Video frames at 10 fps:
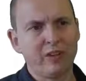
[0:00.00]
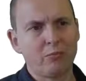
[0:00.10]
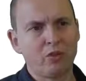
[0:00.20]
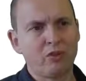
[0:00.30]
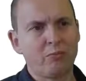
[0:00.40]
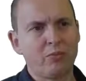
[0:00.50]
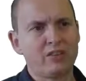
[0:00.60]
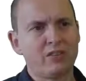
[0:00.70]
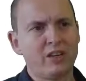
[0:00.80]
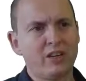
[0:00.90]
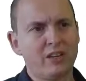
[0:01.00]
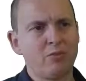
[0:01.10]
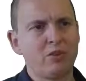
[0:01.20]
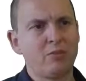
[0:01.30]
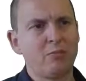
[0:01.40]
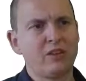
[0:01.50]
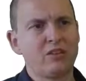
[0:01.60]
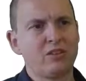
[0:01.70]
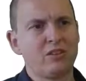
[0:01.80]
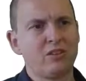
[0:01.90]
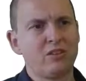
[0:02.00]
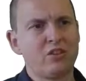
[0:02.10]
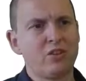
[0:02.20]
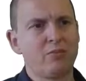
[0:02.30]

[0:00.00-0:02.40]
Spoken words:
multiplexer and demultiplexer on the chip.